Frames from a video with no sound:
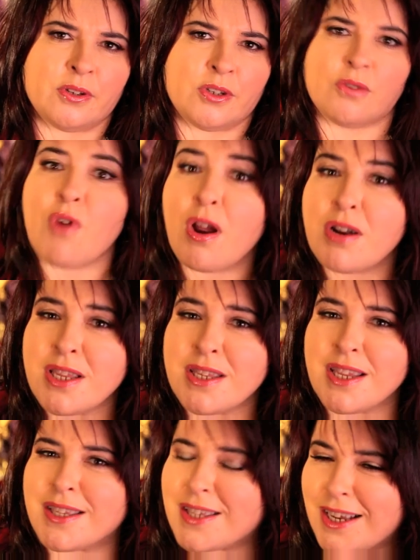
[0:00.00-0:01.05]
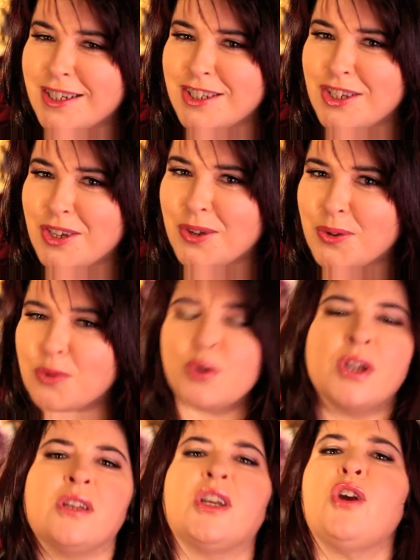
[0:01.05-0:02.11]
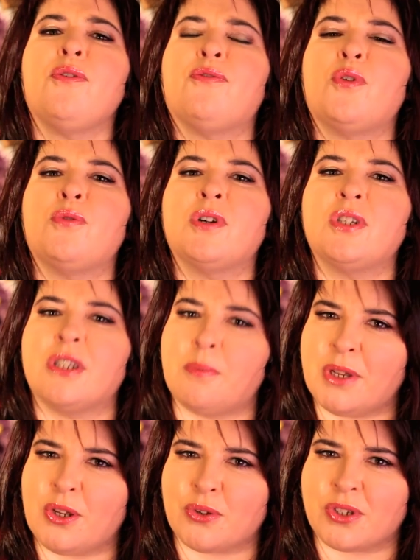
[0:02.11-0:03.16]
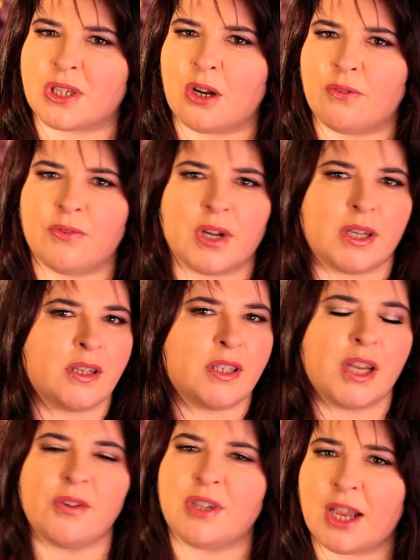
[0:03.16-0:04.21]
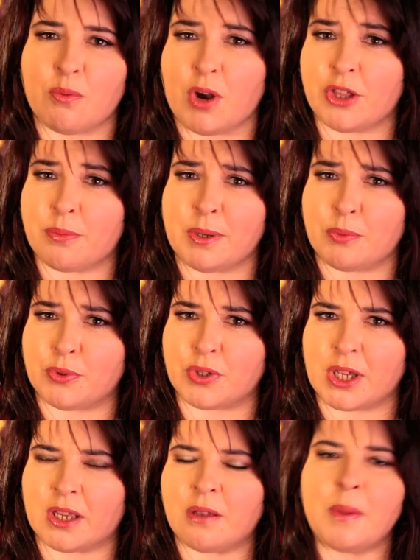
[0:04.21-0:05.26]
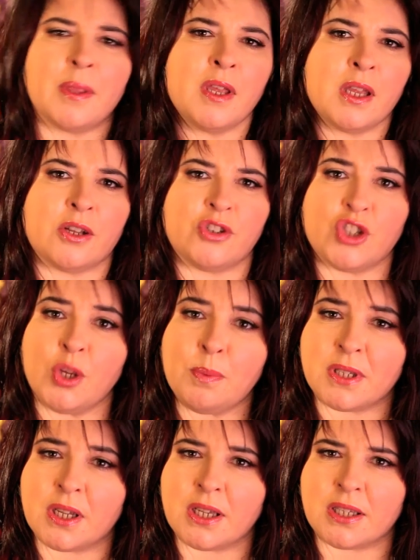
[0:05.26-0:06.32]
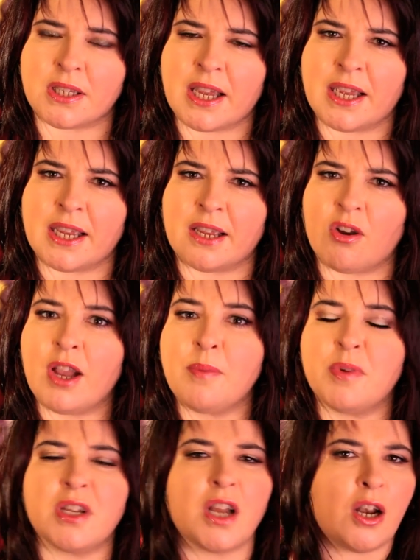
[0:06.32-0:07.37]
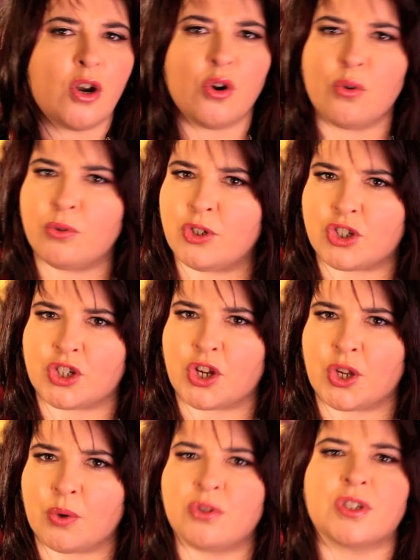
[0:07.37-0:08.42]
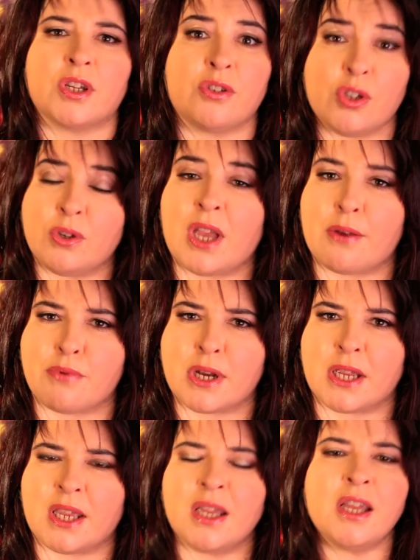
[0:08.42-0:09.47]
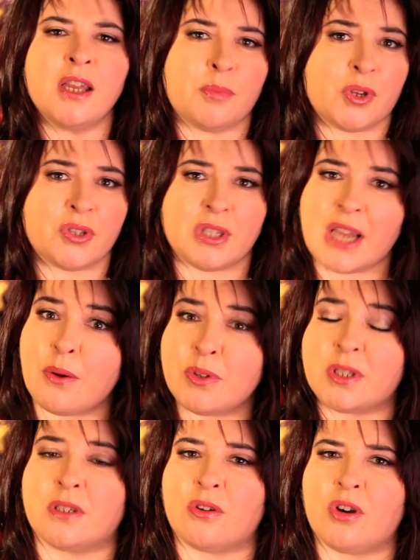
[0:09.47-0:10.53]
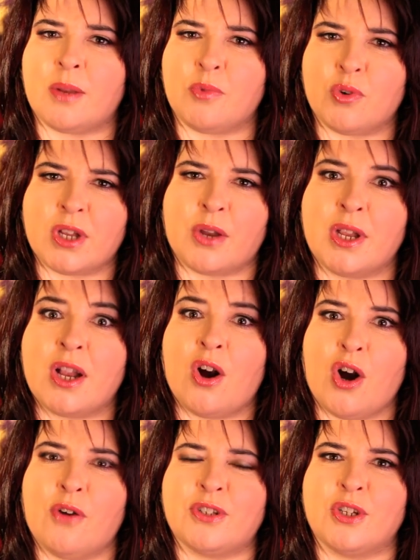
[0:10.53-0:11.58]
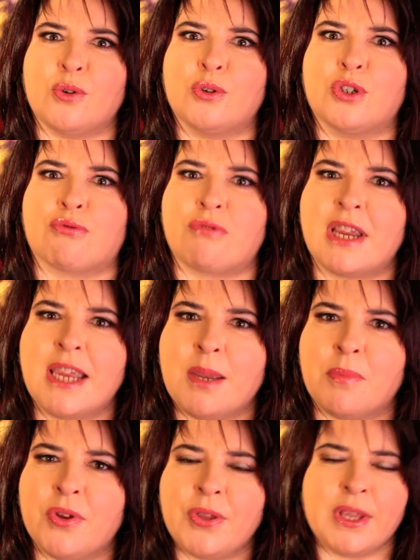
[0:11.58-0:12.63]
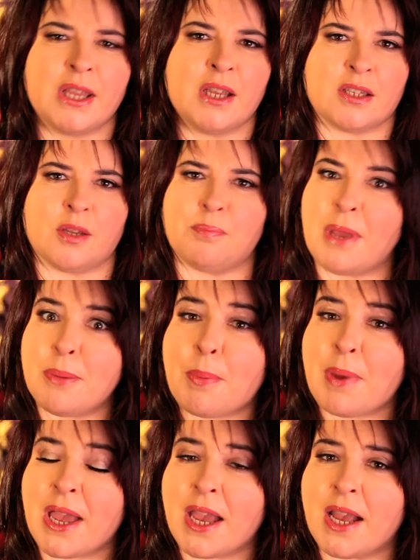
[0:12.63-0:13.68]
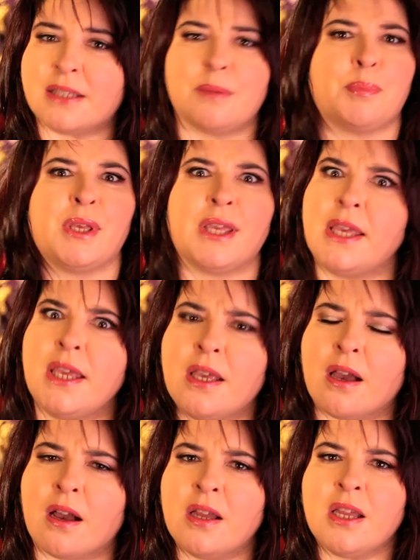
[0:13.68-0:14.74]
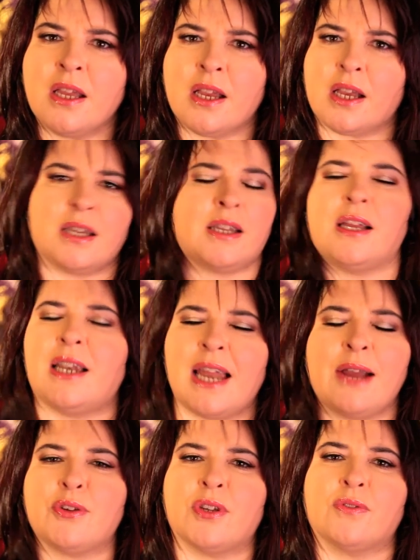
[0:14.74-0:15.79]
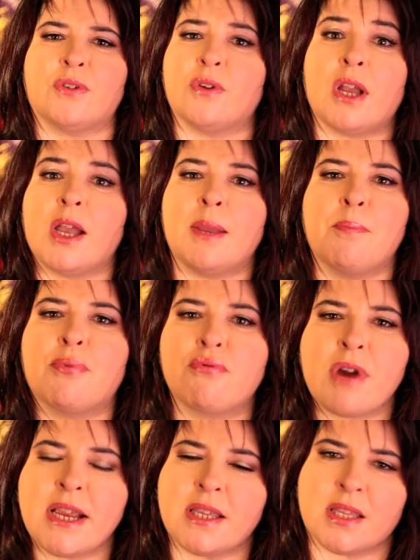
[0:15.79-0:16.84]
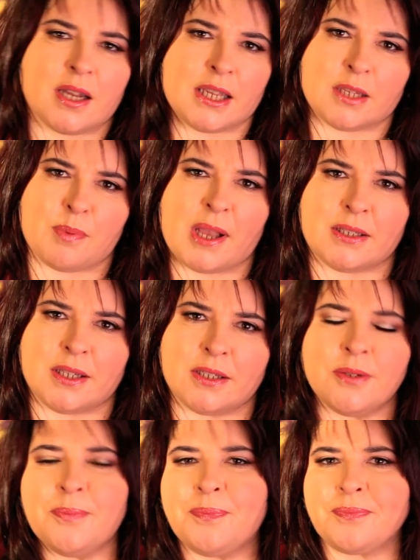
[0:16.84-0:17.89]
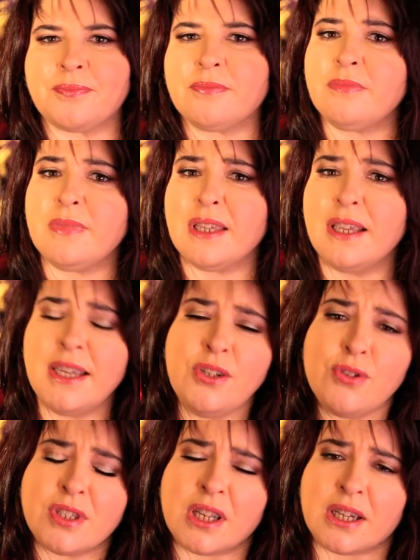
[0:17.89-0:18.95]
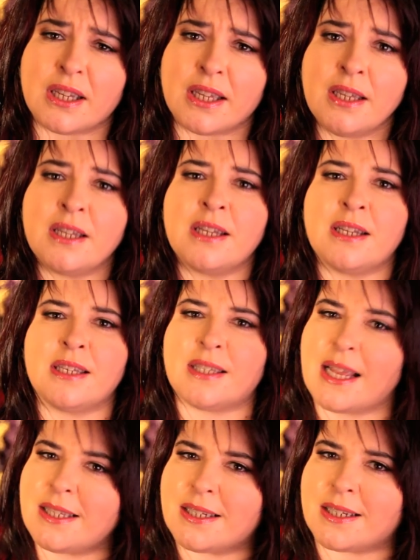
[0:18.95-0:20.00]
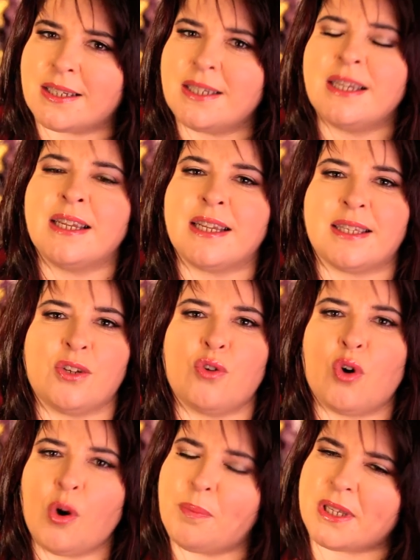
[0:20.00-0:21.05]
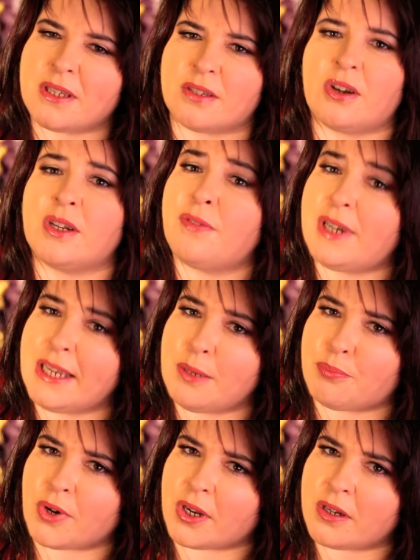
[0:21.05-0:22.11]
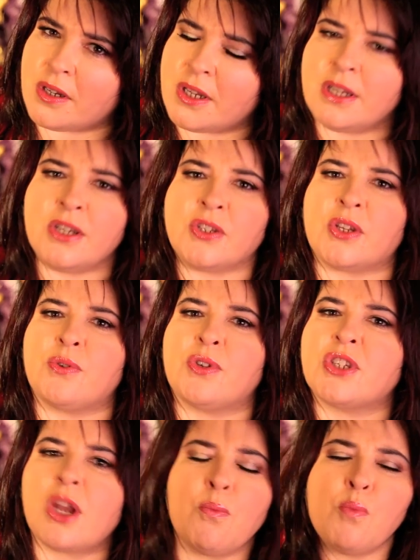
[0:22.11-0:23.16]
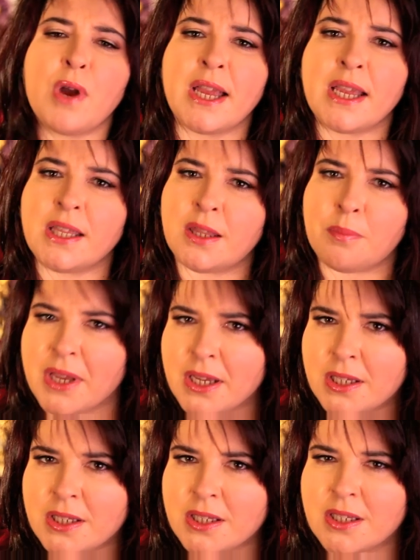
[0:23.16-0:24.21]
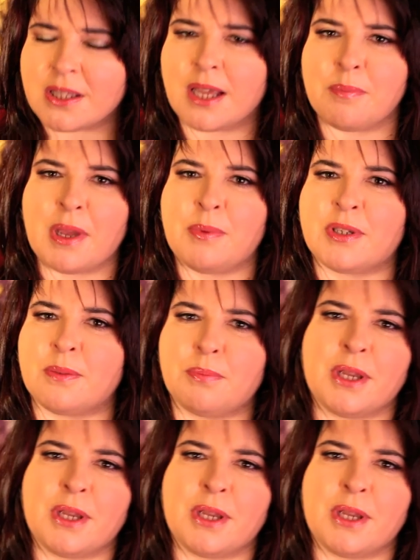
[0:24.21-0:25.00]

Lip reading: Uranus is saying to you, go forward and be yourself and don't care what other people think. And Jupiter is saying, I'm going to launch you, so you get ready, because now is the time you're going after your dream. So be prepared, be eager, and allow yourself to embrace the unexpected. Interestingly, Saturn is in your opposite sign of Libra. So somewhere in the mix, there may be some